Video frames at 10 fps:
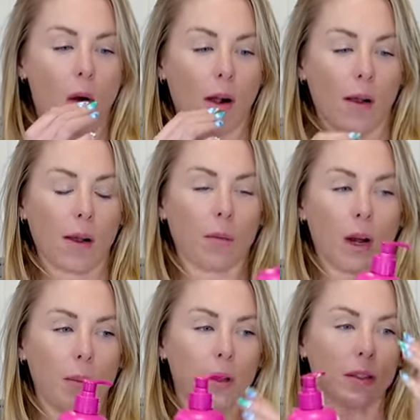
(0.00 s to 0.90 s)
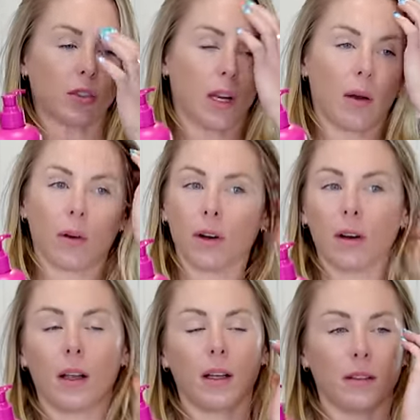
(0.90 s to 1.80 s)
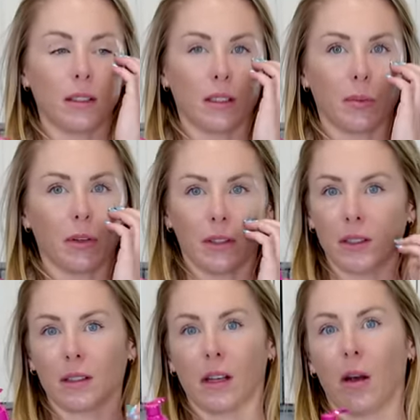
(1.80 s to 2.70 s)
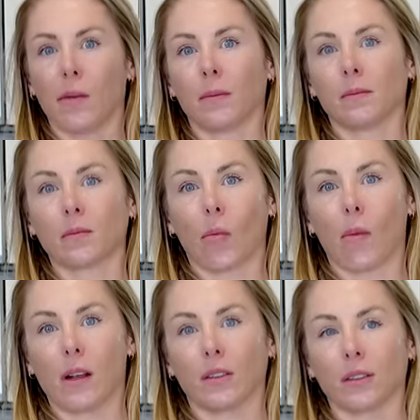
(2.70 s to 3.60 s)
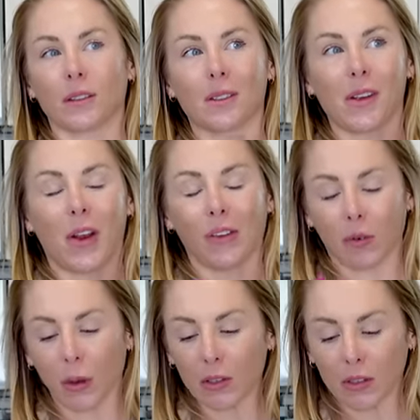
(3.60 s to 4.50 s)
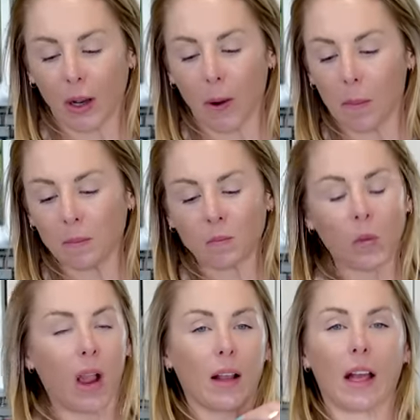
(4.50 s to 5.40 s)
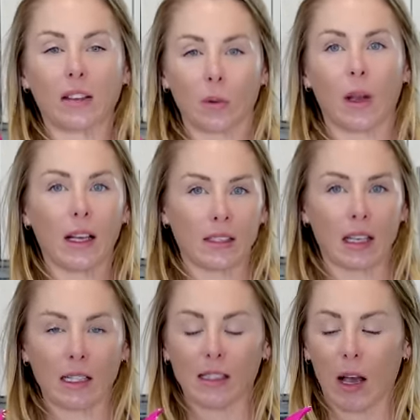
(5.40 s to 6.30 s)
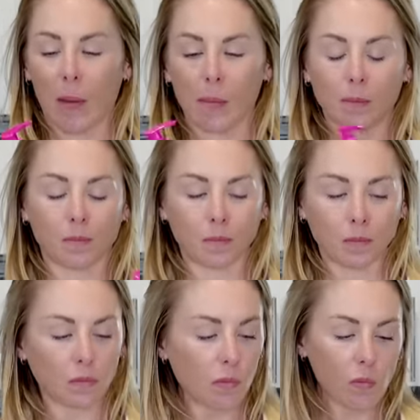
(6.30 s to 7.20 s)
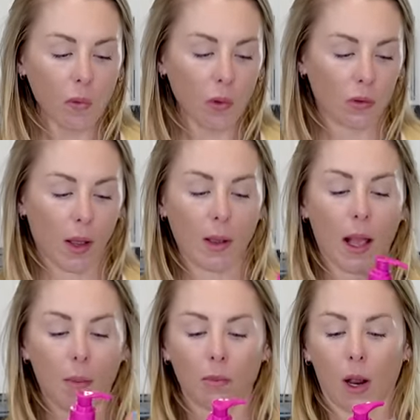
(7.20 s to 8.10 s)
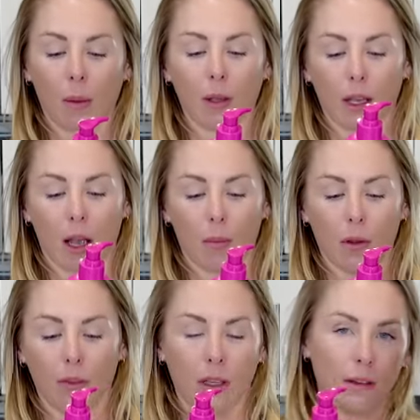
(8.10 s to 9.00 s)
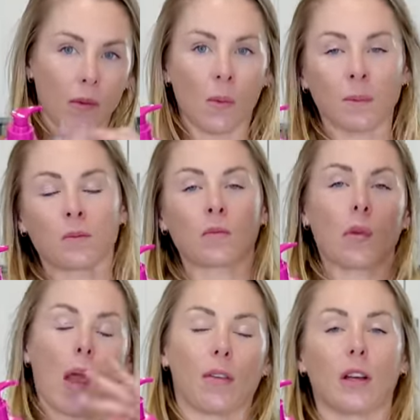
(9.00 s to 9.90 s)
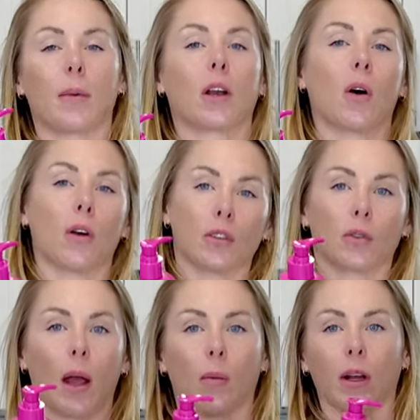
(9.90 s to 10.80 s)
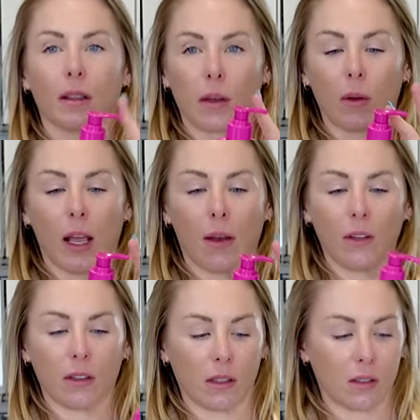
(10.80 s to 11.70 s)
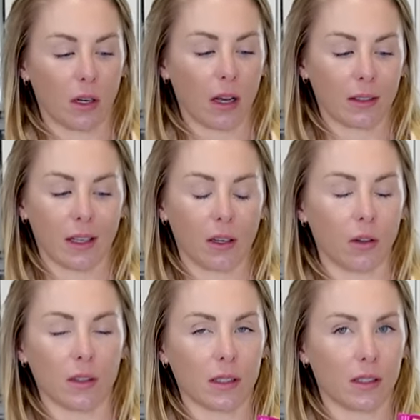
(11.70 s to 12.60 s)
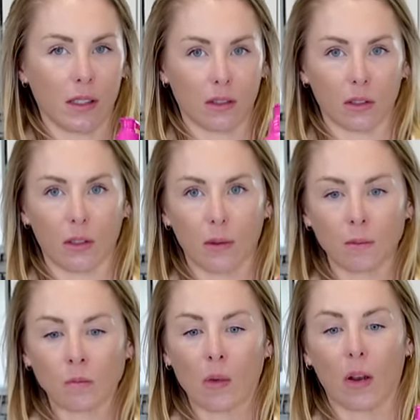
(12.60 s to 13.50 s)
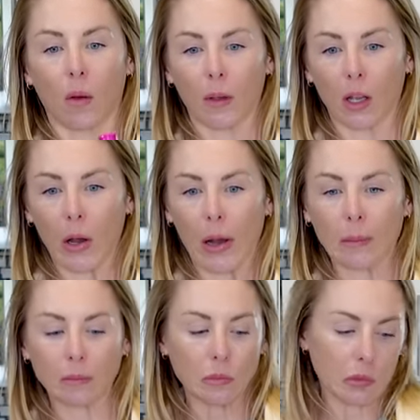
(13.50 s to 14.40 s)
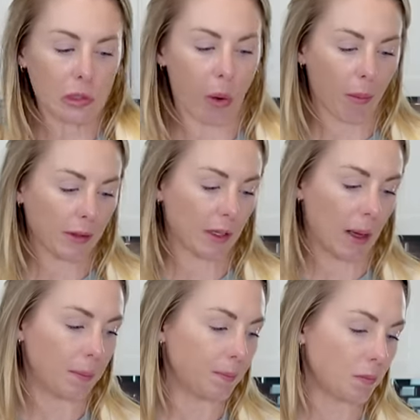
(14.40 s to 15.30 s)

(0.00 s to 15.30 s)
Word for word: Like, when I'm in the shower, it's an experience now. It just, it smells good. I like the way it suds up. So I, I'm grabbing a couple of these. Every time I go, I'll just grab one because I want to have these on stock because I know this is seasonal and I'll be gone and I'll be sad.